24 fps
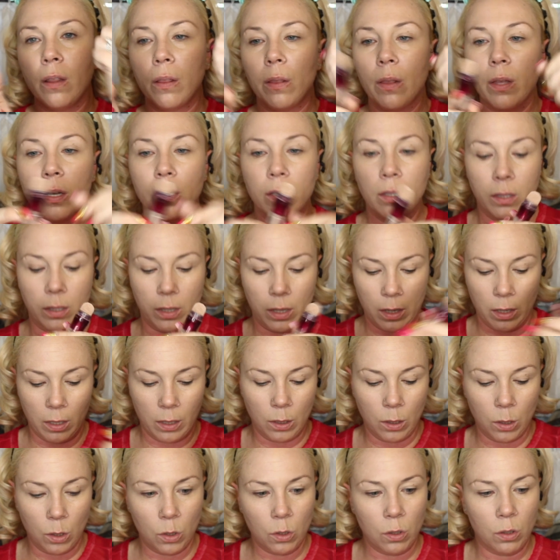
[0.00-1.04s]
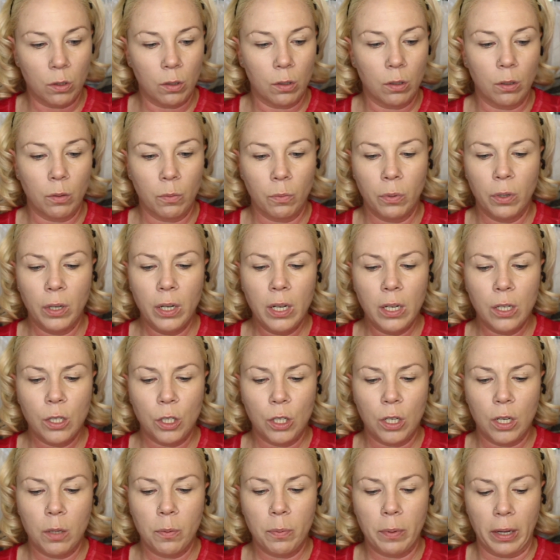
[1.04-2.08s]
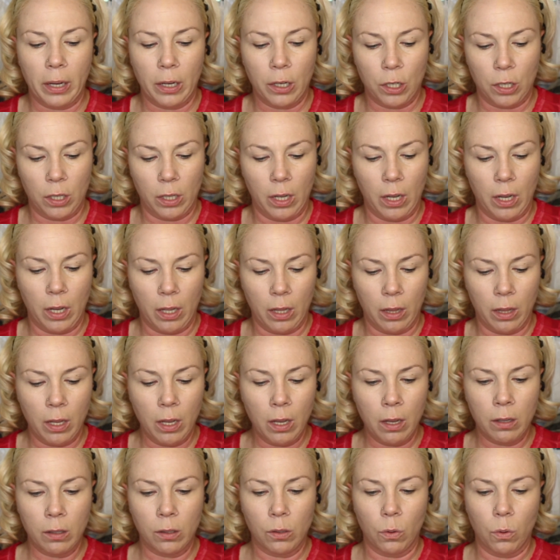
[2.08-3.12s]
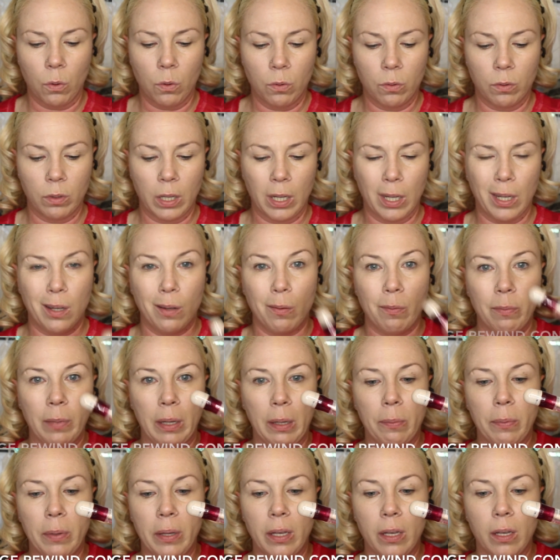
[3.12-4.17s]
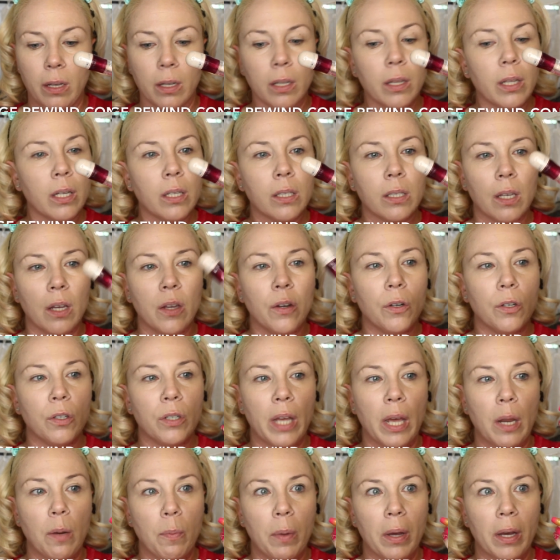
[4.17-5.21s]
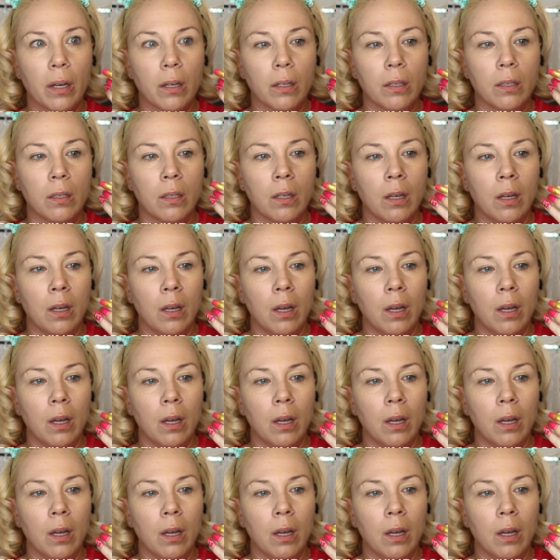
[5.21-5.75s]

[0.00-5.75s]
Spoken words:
This is pretty cheap actually. I think it's only maybe, I think it's under 10 bucks.